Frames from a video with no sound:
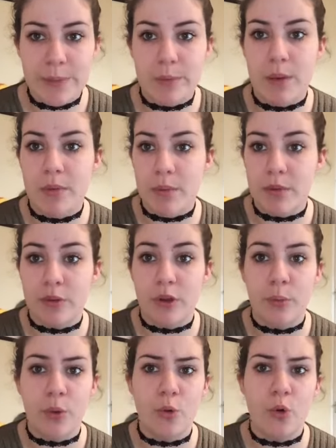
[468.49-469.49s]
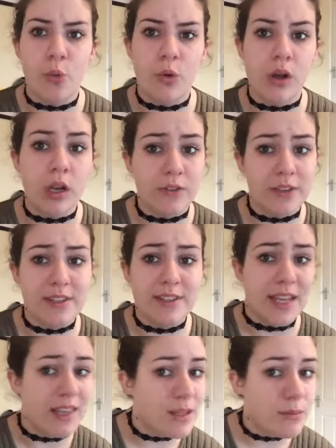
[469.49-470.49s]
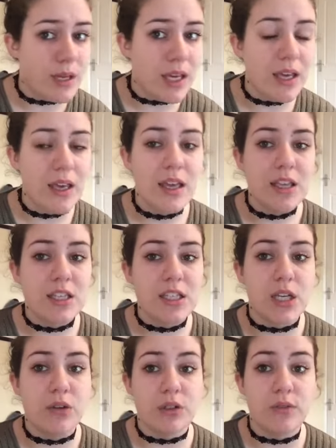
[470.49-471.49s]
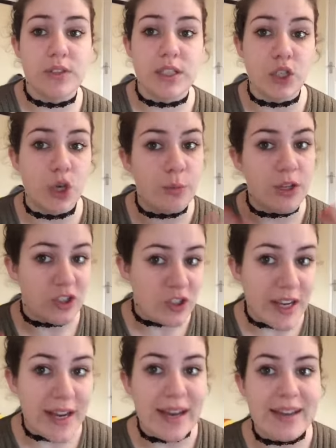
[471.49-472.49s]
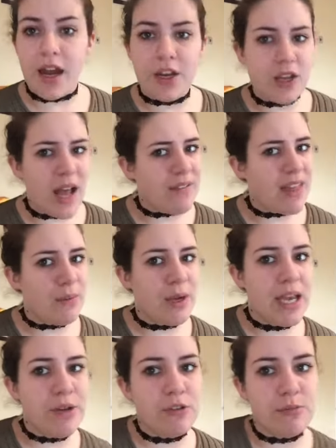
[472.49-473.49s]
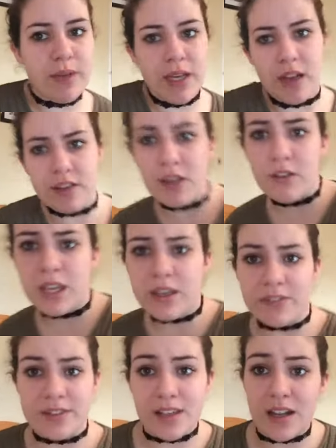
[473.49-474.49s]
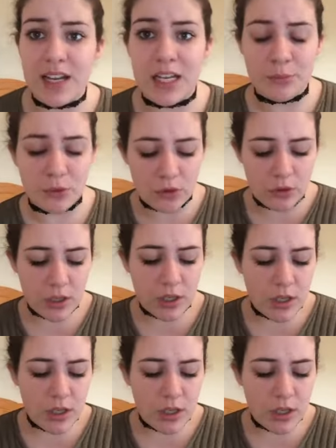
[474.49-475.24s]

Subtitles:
But my mum has got more olivey skin than me, so it was obviously not my shade, and I didn't have that here with me, and I doubt they even sell it anymore.